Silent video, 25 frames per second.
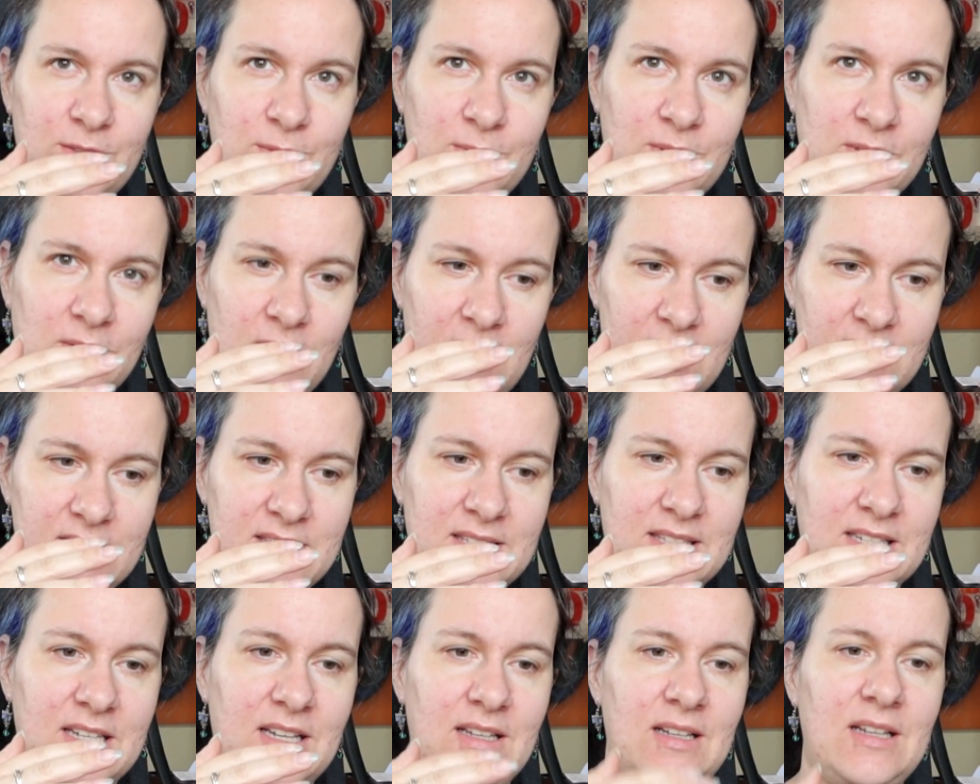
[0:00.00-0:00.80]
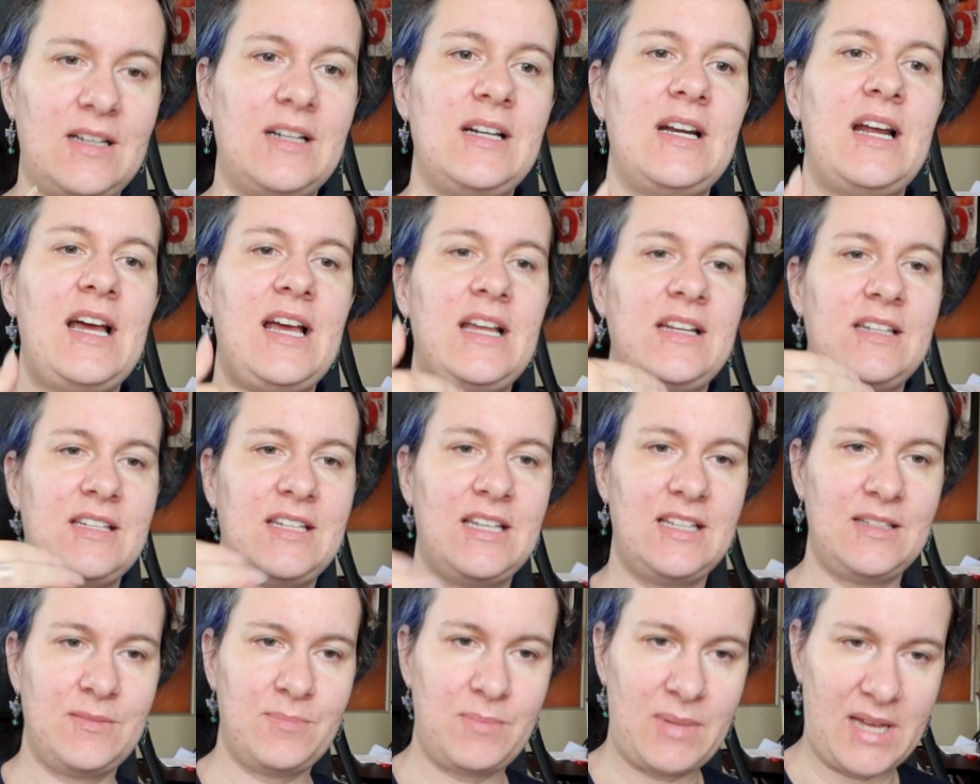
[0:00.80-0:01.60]
to the last color and
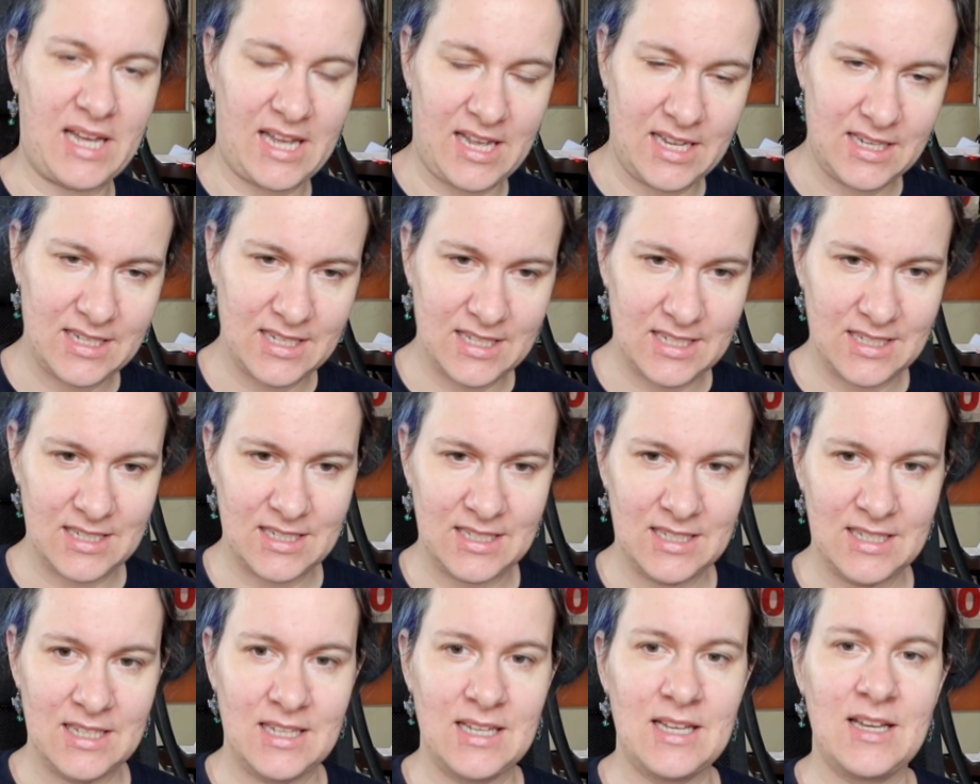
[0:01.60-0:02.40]
then back,